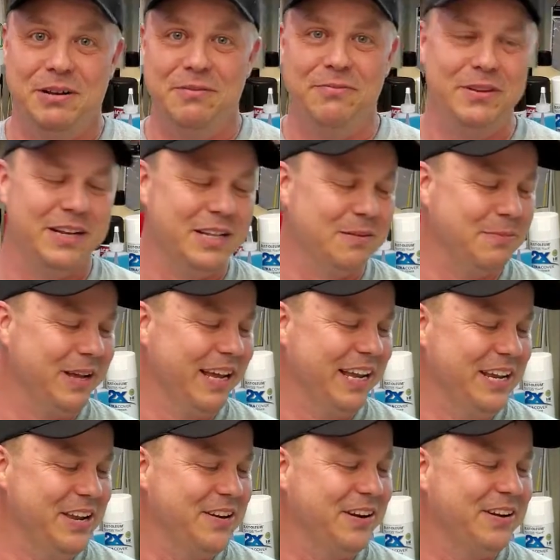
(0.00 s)
fill in the
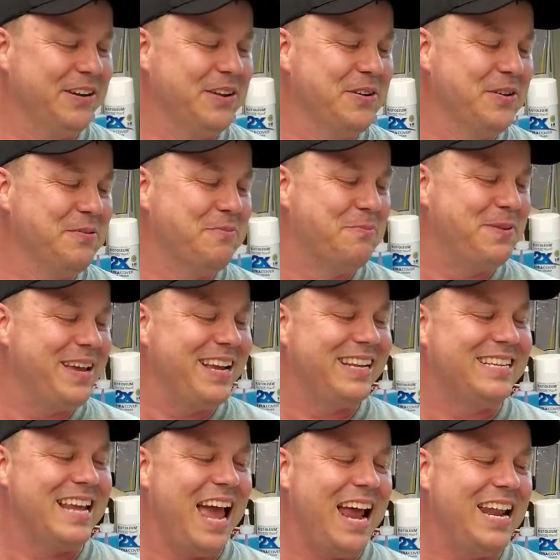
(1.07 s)
blank. You don't know who
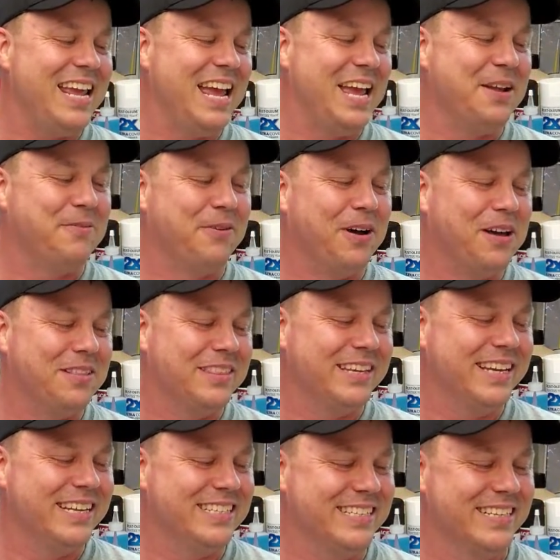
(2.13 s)
Big Daddy Ed Roth
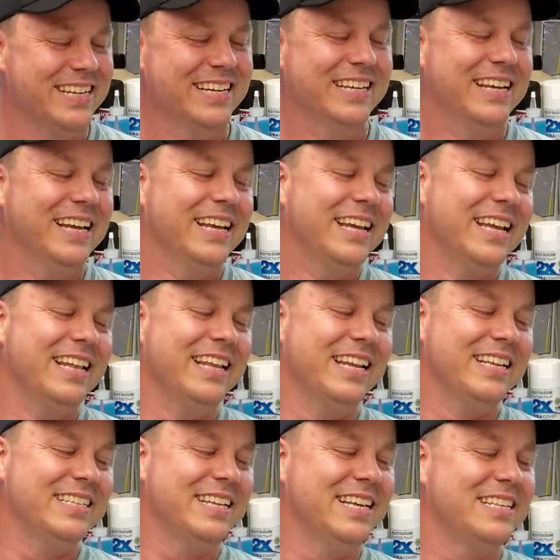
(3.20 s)
is? And
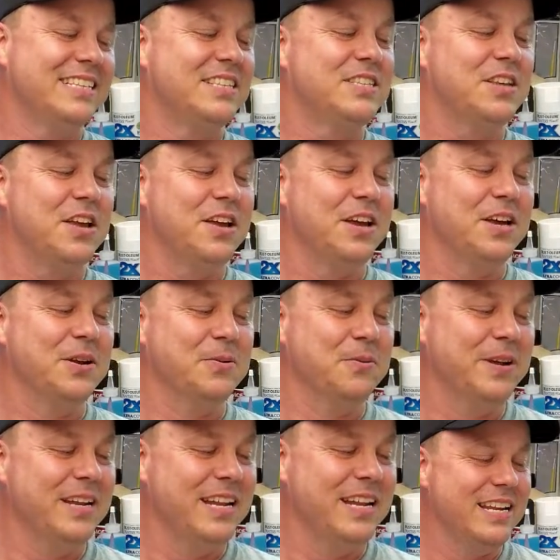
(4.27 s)
then he says, son,
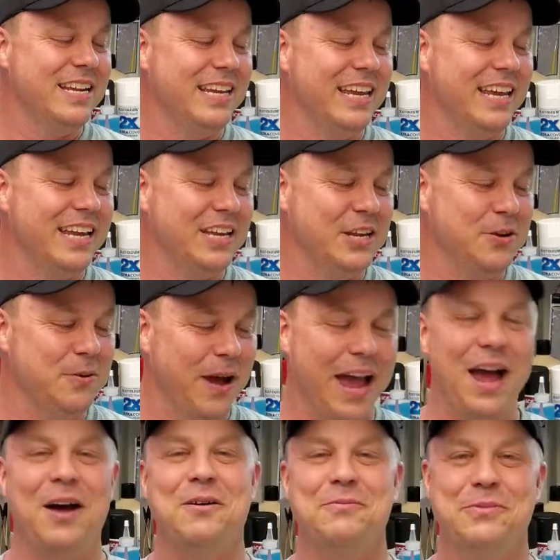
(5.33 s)
we to get you
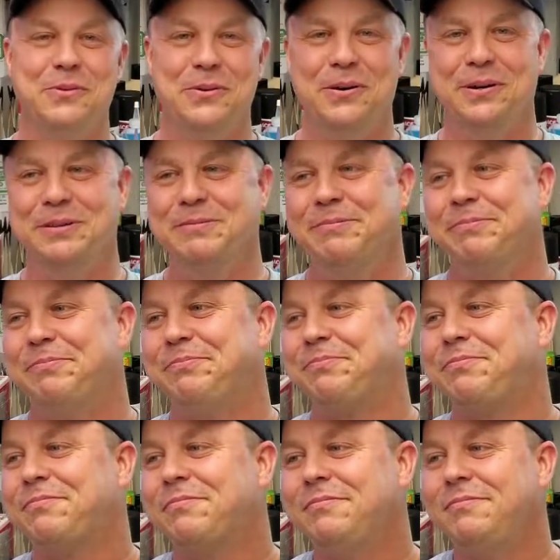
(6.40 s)
out more.
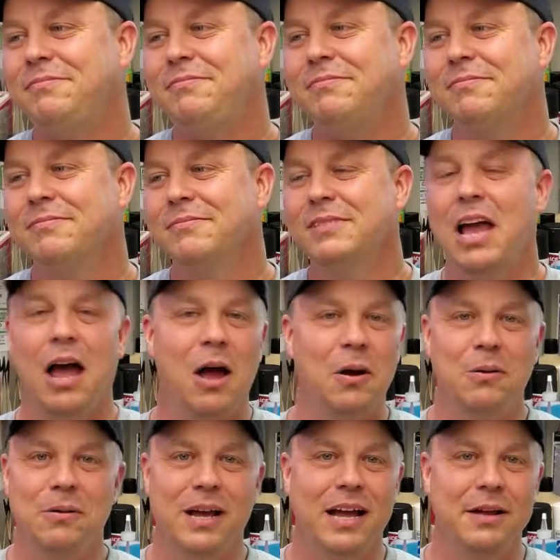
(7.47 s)

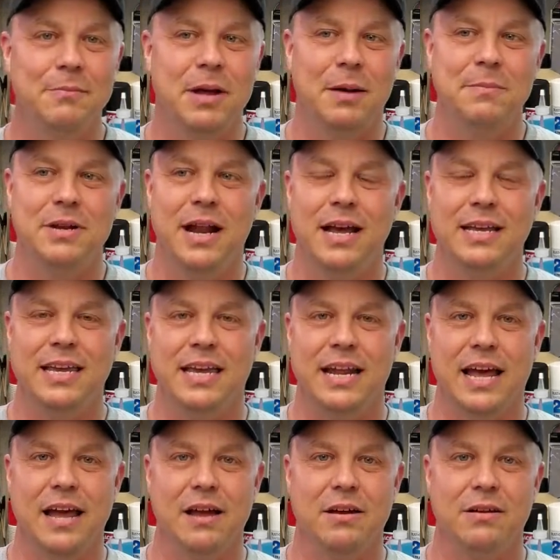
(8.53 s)
No, I mean, I get
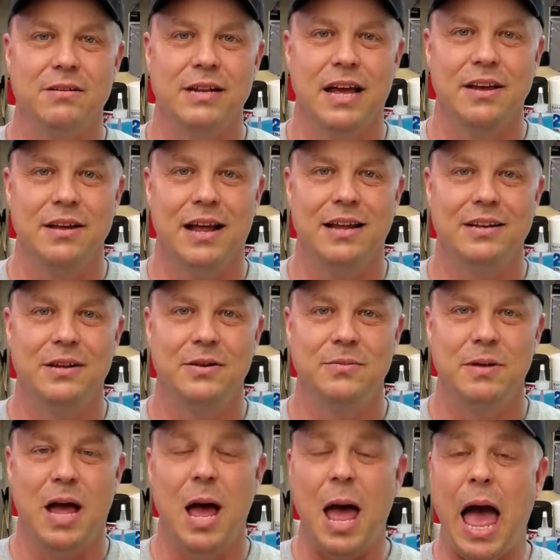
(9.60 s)
out. I
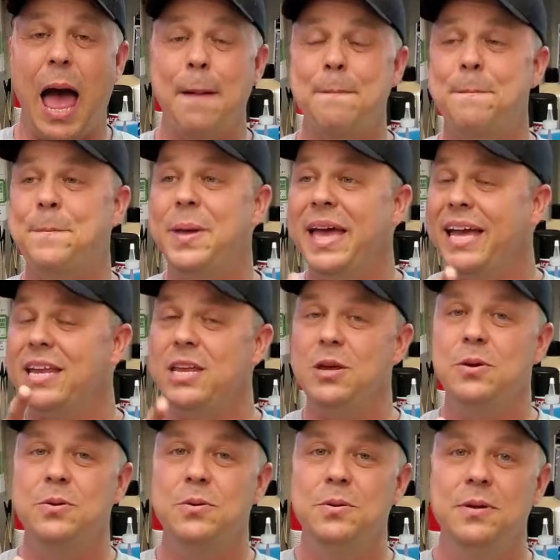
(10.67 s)
know. I bet
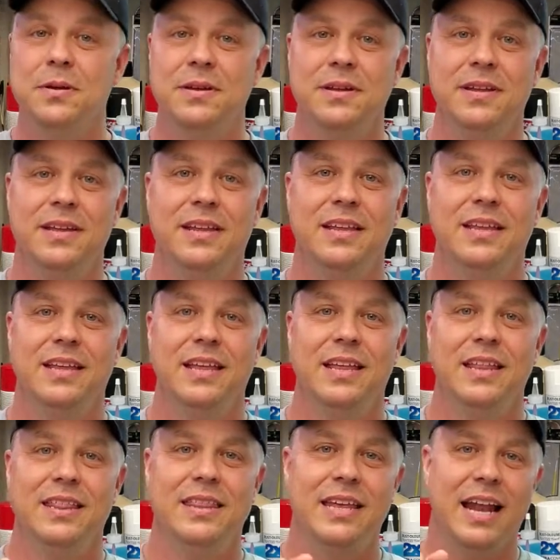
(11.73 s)
you
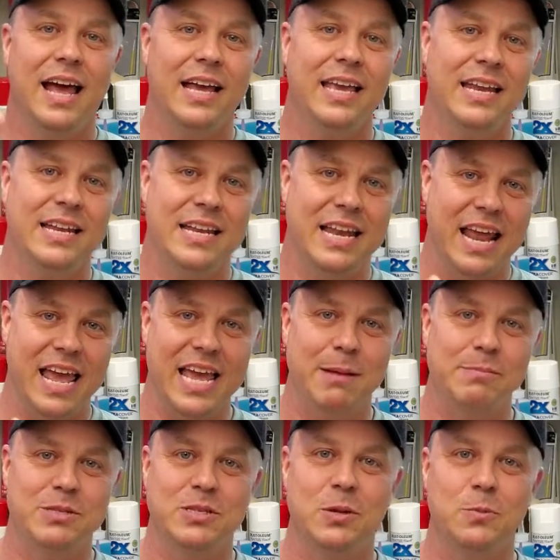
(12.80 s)
that I could
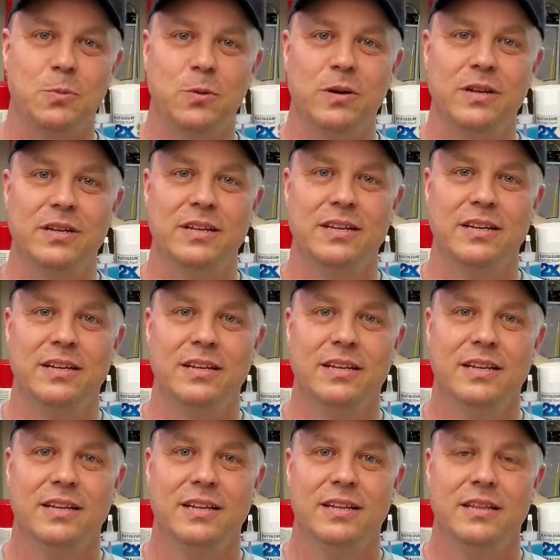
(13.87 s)
name someone
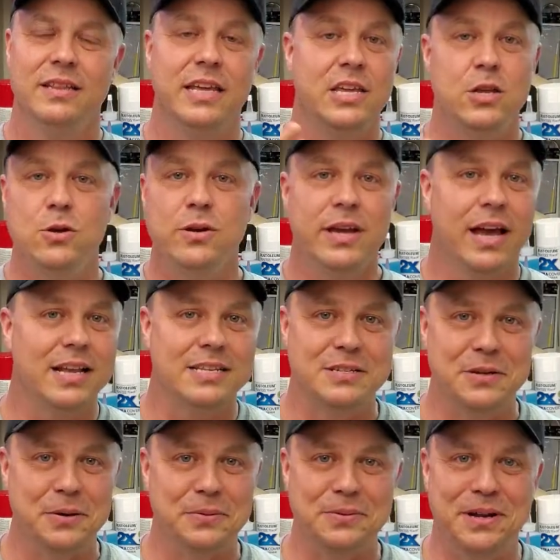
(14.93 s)
that you guys
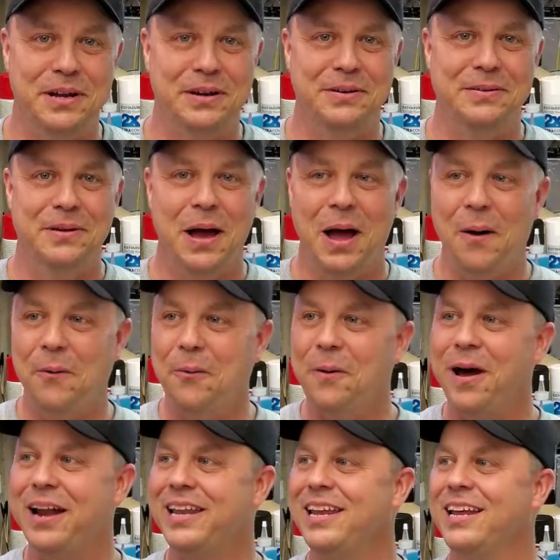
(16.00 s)
don't know.
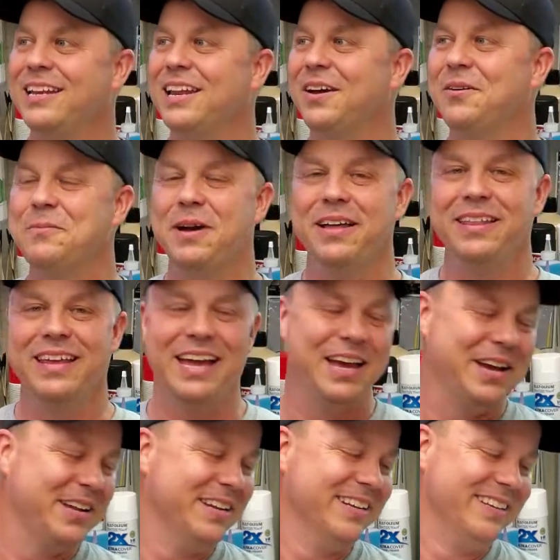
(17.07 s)
What do you know about
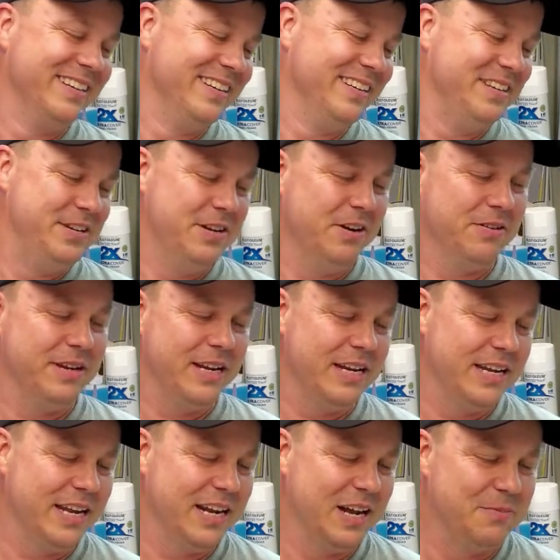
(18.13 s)
that? You don't need
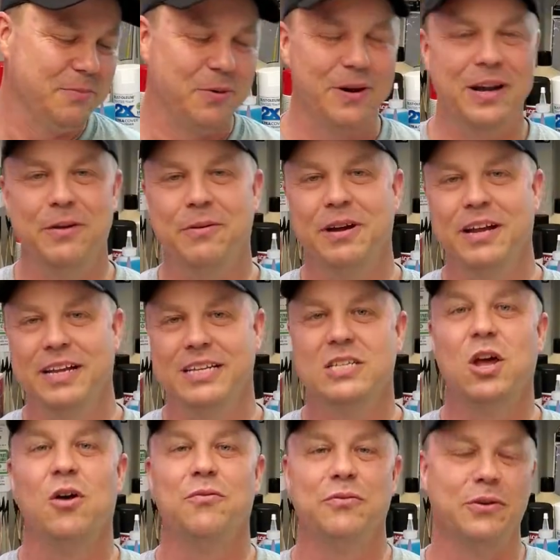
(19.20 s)
to get out more. Anyway,
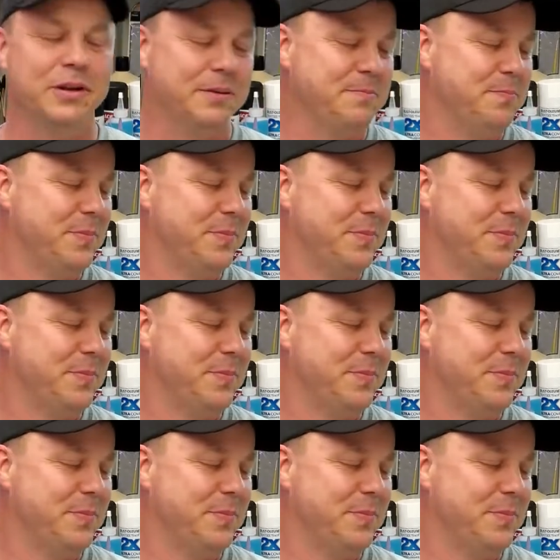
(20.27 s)
it's all fun.